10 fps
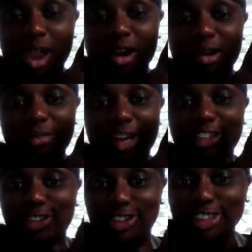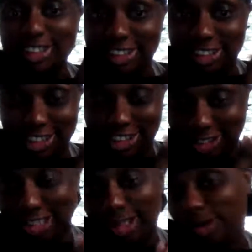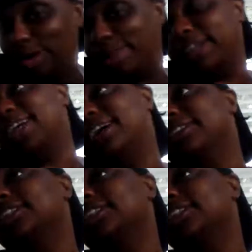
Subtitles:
my adrenaline just started going back down.